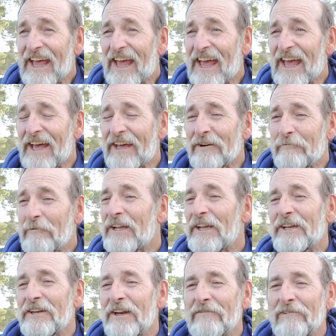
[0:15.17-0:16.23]
And we
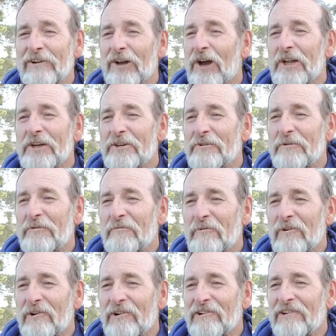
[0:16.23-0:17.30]
had never gone to a
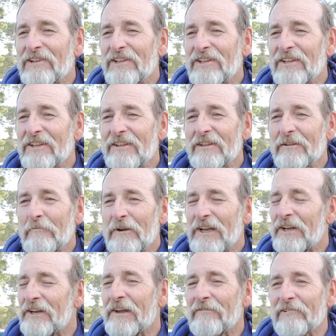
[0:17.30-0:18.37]
war. We
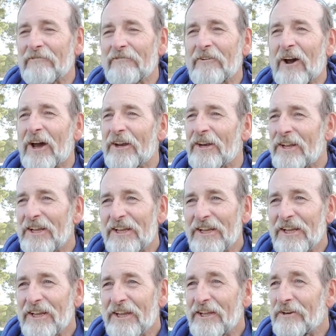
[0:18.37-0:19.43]
had never fought
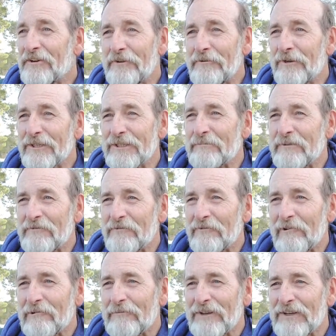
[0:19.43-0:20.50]
in units
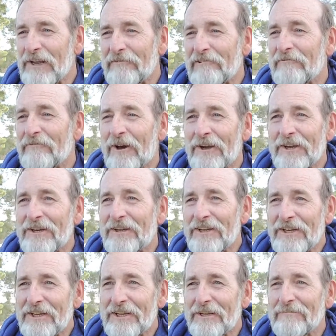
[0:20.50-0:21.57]
before. We'd never fought in
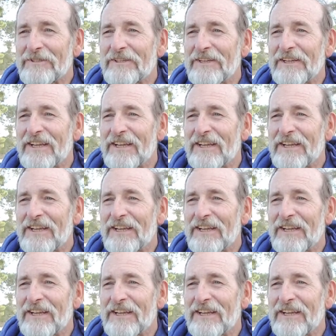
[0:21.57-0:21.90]
teams.